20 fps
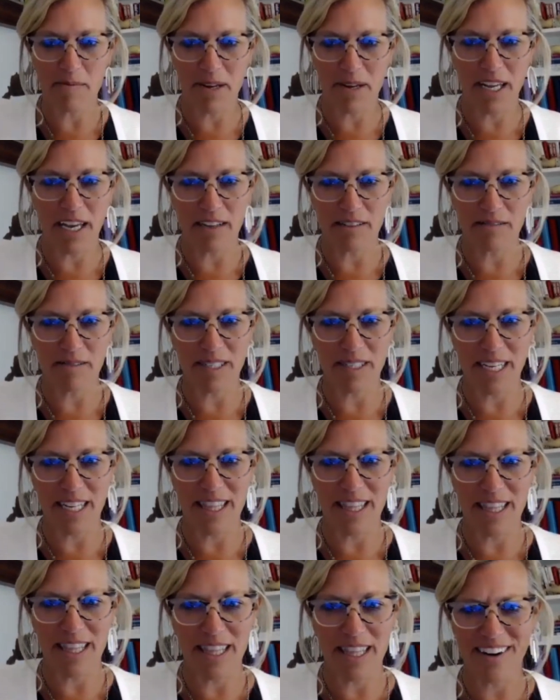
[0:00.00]
if anybody else
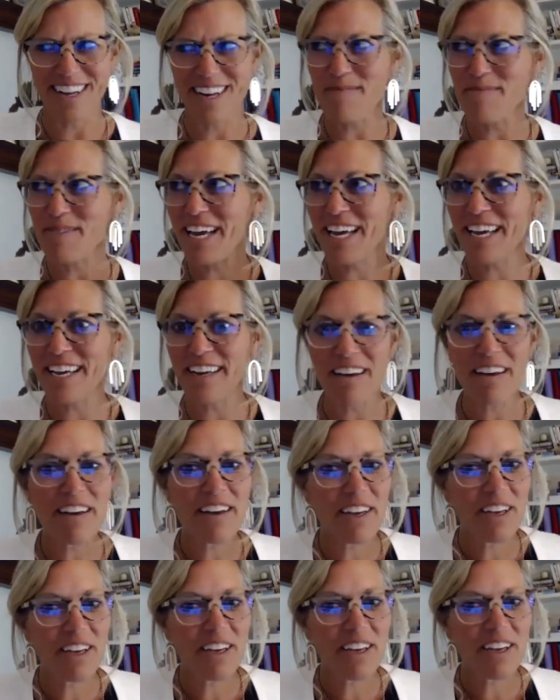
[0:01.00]
was in there. And I'm
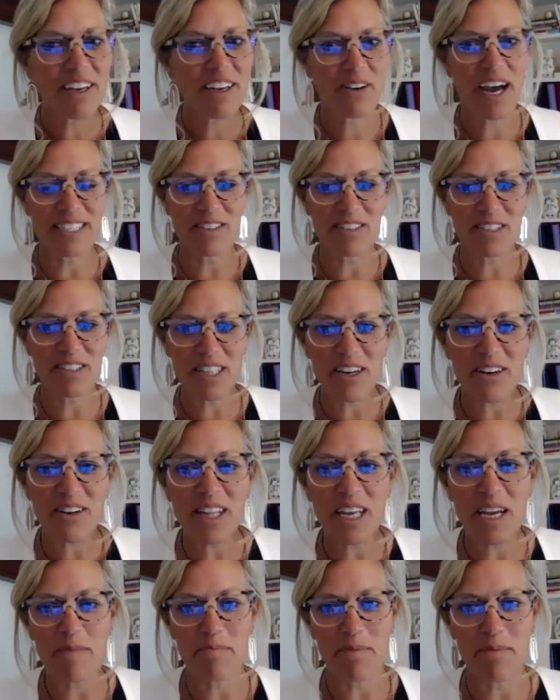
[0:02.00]
like, you guys, there's
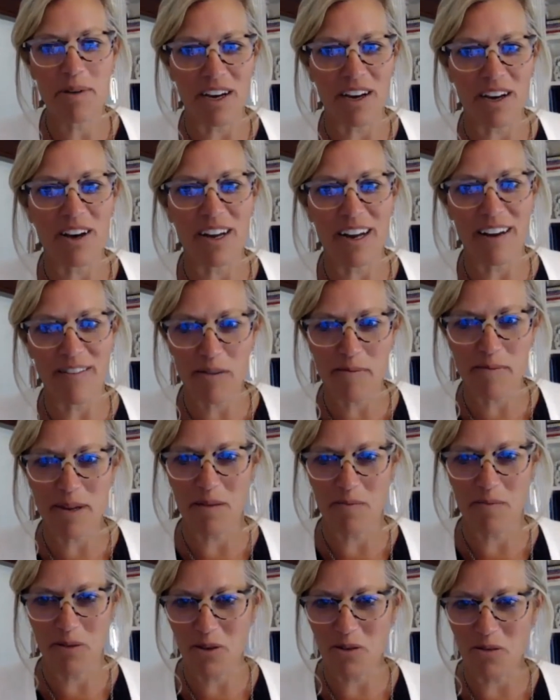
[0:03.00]
literally a book called
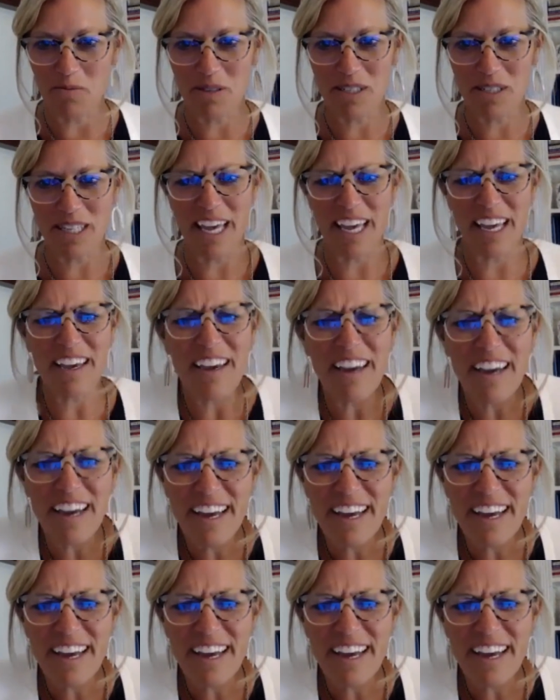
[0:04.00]
Everybody Poops.